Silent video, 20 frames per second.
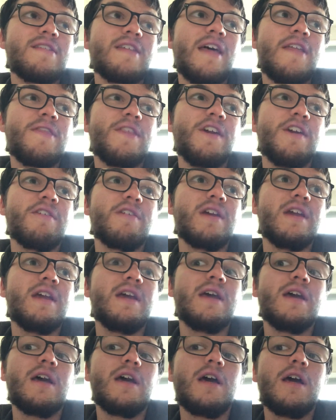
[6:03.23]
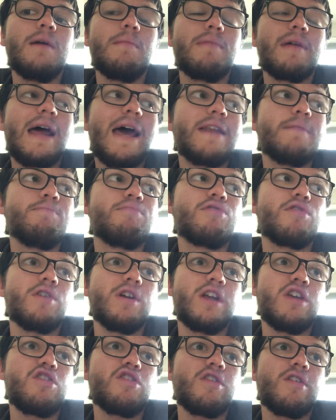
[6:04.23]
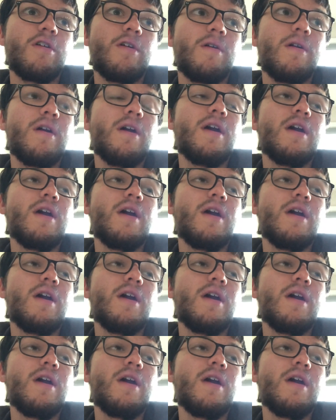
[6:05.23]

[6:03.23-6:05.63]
that theory, but I'm pretty sure